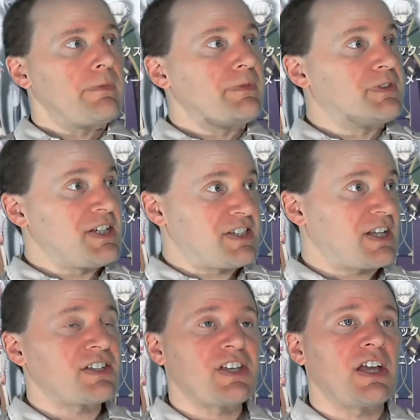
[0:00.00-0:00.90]

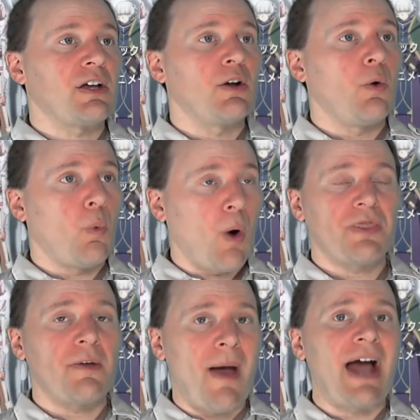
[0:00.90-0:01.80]
discussing
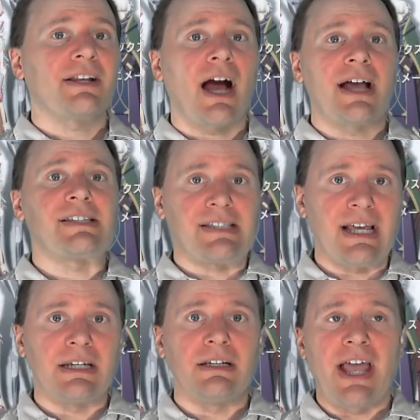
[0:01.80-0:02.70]
what the bad guys
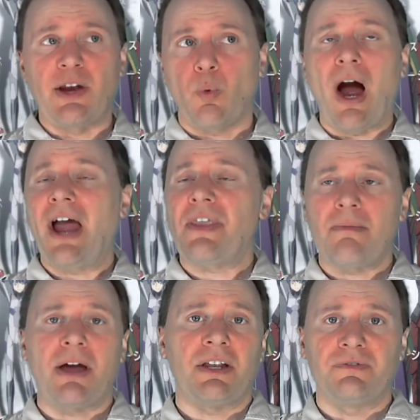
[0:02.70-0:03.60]
did and why they
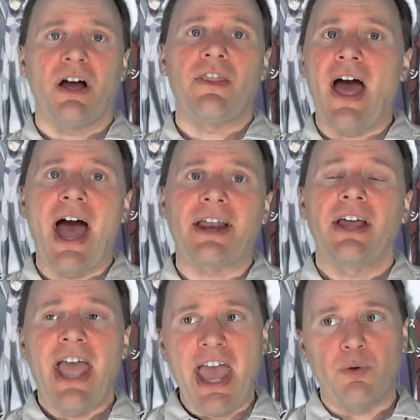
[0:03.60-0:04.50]
might have done that
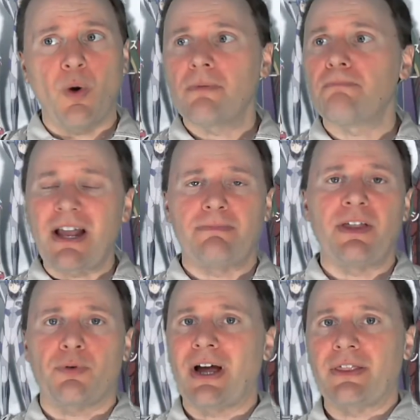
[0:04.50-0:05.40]
and what might be
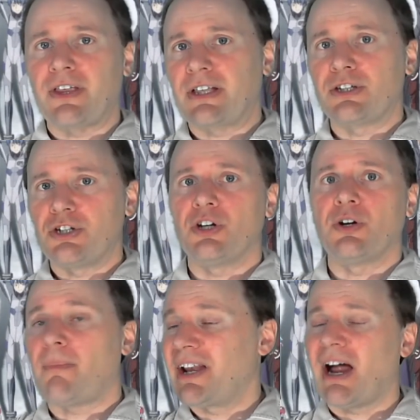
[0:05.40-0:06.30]
the right thing to do and
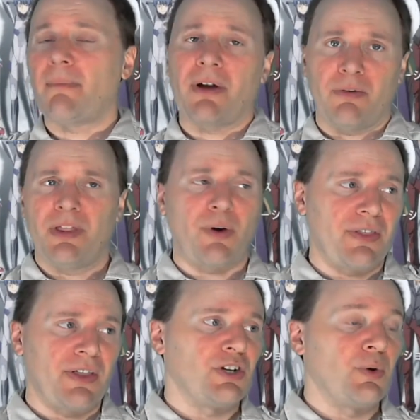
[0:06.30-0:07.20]
what might not be the right
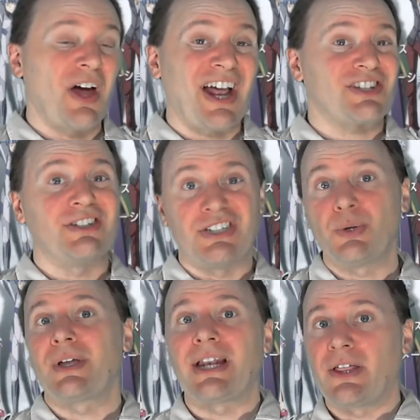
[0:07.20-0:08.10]
thing to do without actually
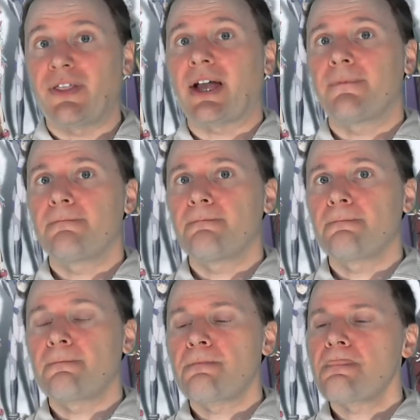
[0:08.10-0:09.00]
doing anything.
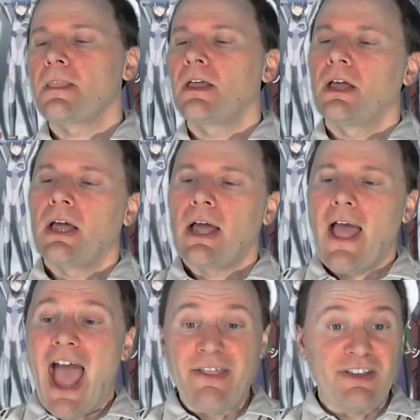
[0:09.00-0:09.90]

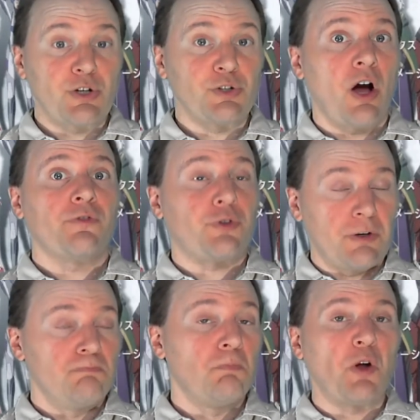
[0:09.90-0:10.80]
And this goes on
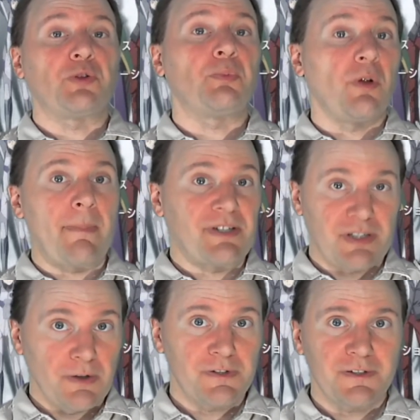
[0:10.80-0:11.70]
for multiple
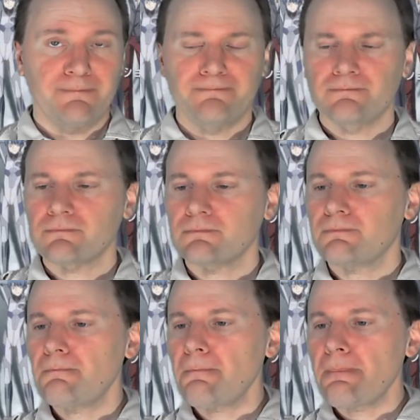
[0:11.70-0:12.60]
episodes.
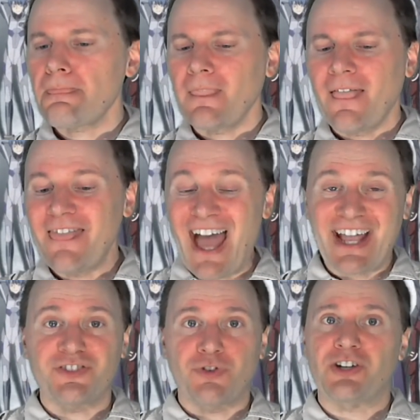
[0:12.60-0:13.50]
That
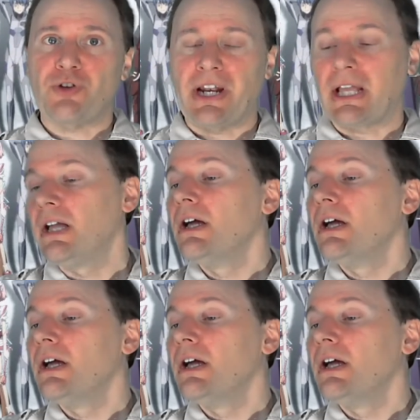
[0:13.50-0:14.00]
gets frustrating.